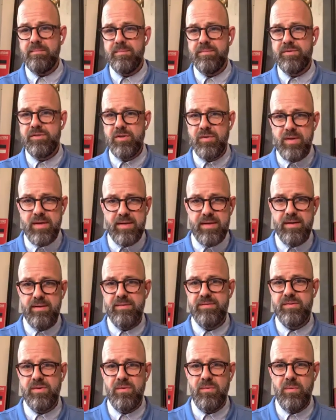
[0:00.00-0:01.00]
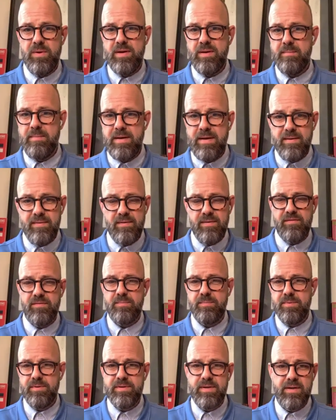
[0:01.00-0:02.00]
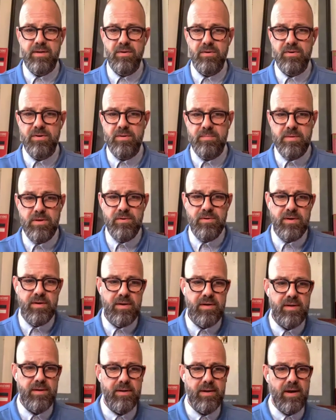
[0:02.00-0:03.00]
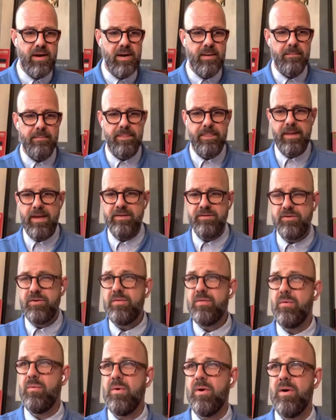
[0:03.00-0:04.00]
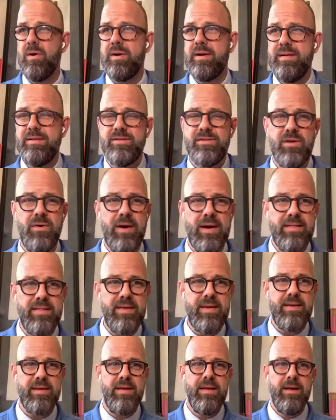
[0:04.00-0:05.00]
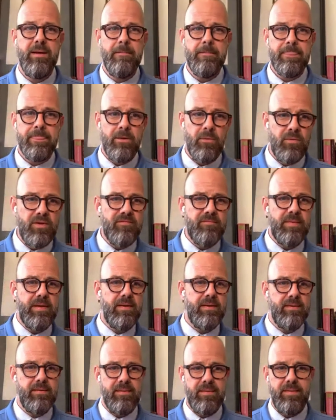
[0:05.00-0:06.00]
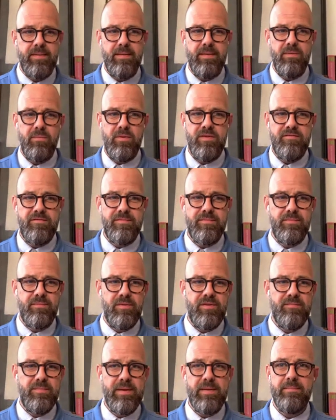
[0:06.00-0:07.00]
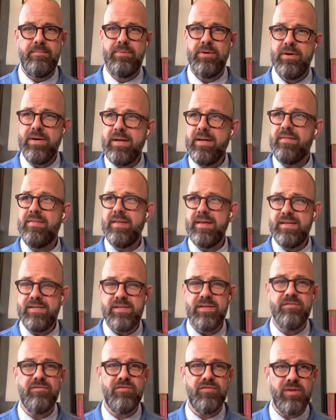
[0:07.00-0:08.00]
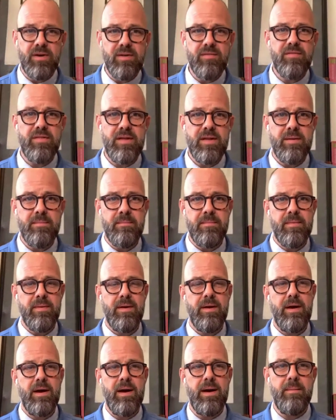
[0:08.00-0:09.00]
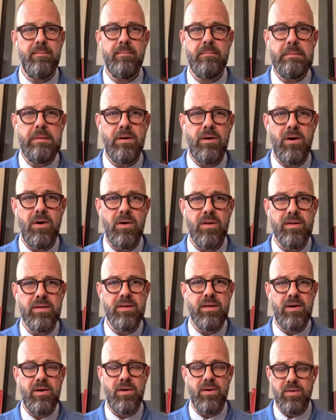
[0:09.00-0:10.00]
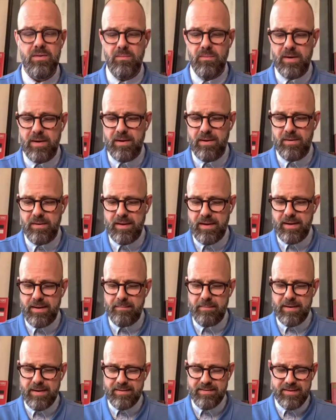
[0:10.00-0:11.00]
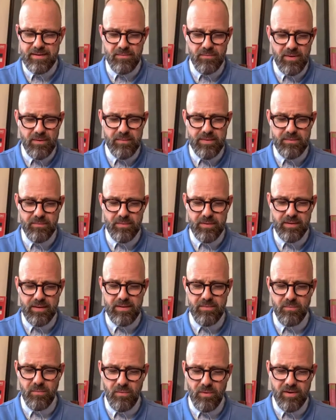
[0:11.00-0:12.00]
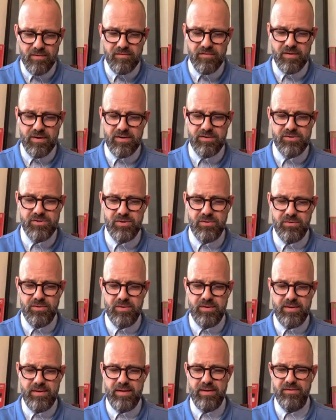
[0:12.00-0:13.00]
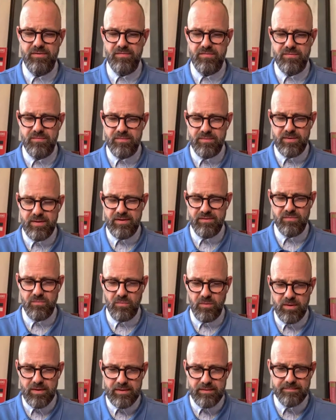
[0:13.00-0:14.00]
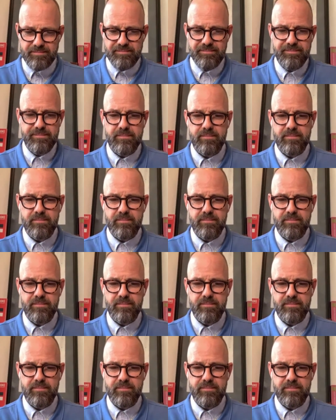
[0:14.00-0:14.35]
so we could be in this particular community and do the work. And so I think we've been putting things in front of them all the while. But I think what we really want for our children is one,